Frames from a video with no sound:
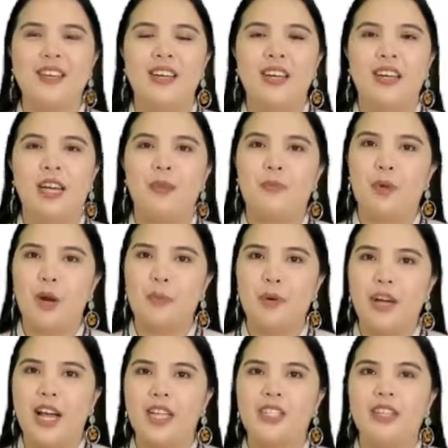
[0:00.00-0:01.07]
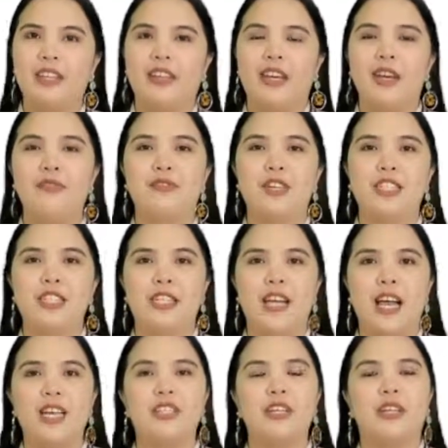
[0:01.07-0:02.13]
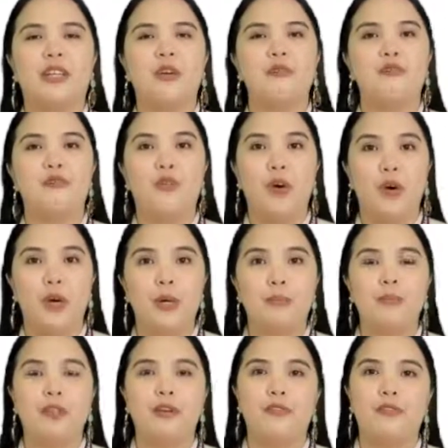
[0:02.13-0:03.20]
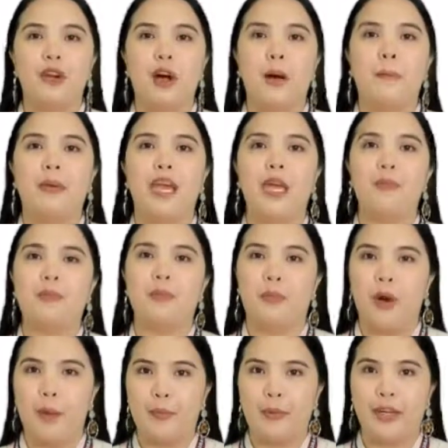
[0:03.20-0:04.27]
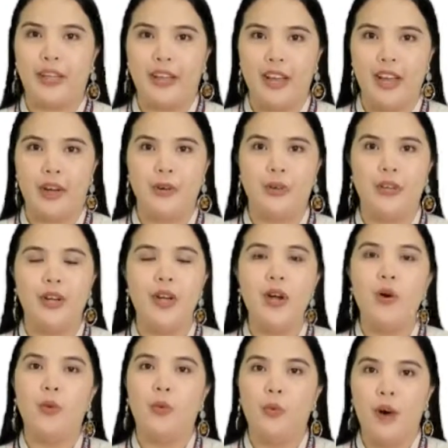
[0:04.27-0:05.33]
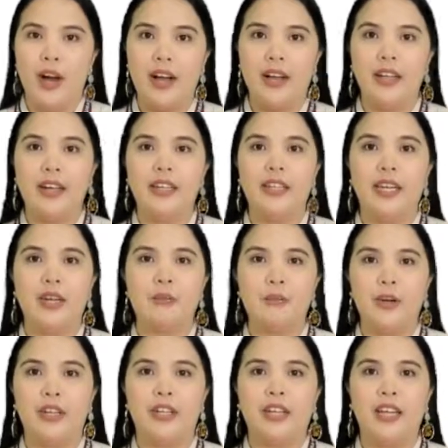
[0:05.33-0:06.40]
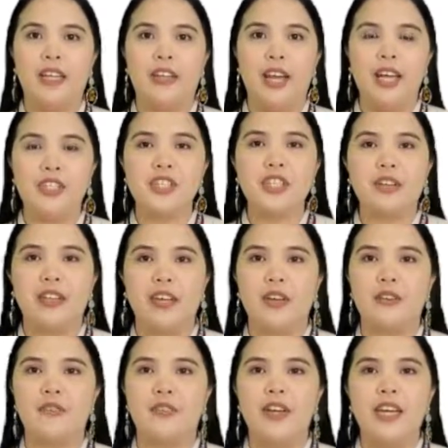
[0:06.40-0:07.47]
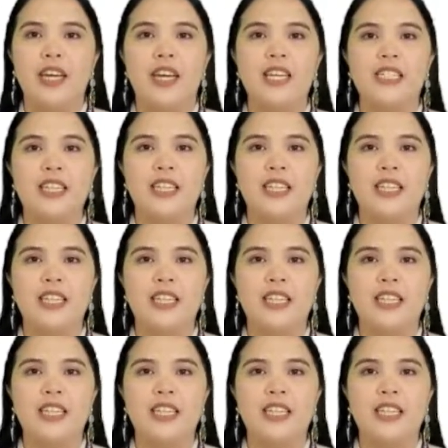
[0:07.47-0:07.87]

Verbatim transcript: A proper adjective is an adjective formed from a proper noun. while a predicate adjective is an